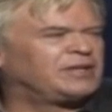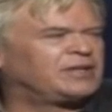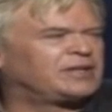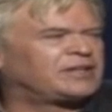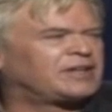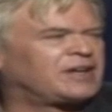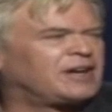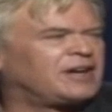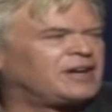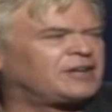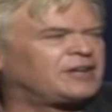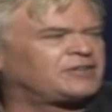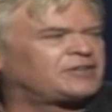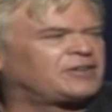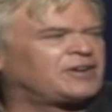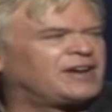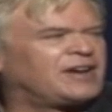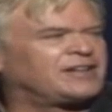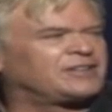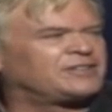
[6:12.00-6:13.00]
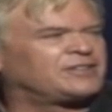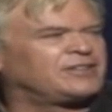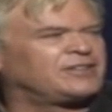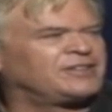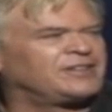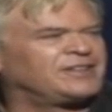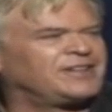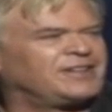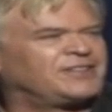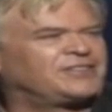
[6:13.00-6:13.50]
contractor,
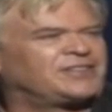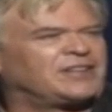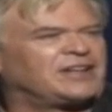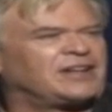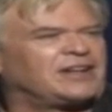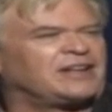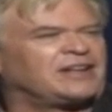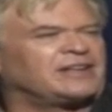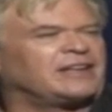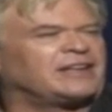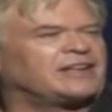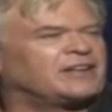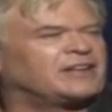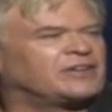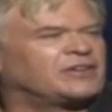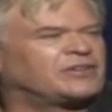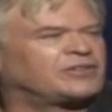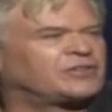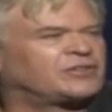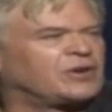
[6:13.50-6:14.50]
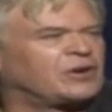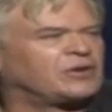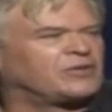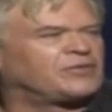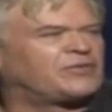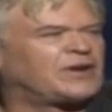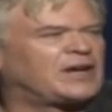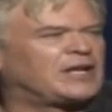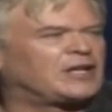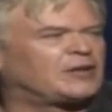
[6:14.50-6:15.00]
and they said I needed to start
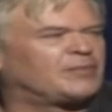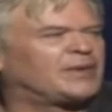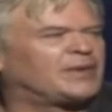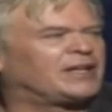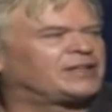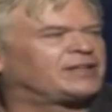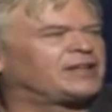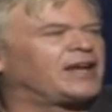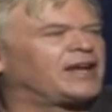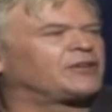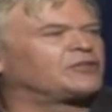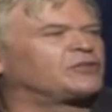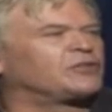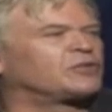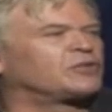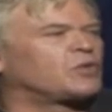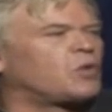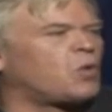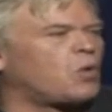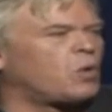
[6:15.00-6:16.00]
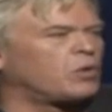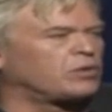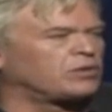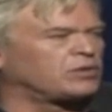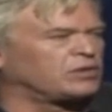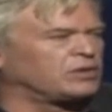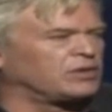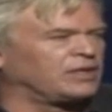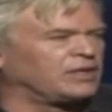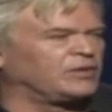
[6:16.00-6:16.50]
filing my taxes
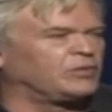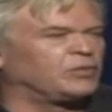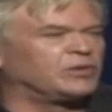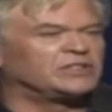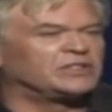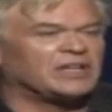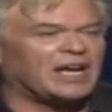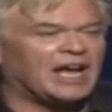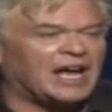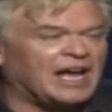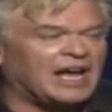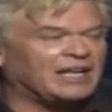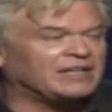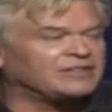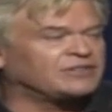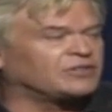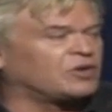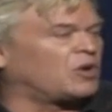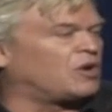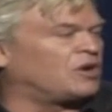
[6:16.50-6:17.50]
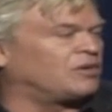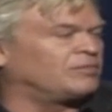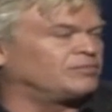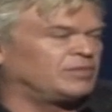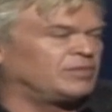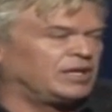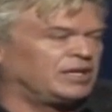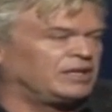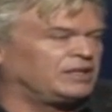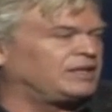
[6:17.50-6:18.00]
quarterly, which I thought
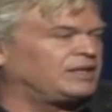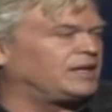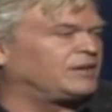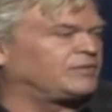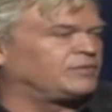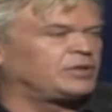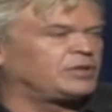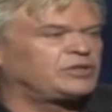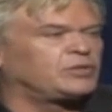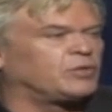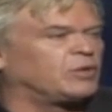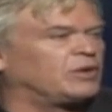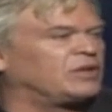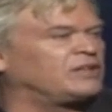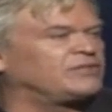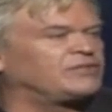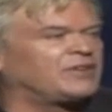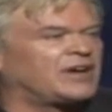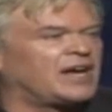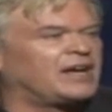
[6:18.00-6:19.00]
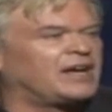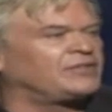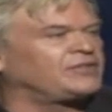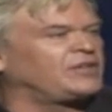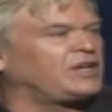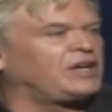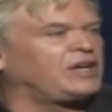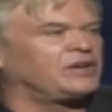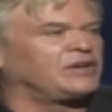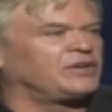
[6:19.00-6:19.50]
meant every 25 years.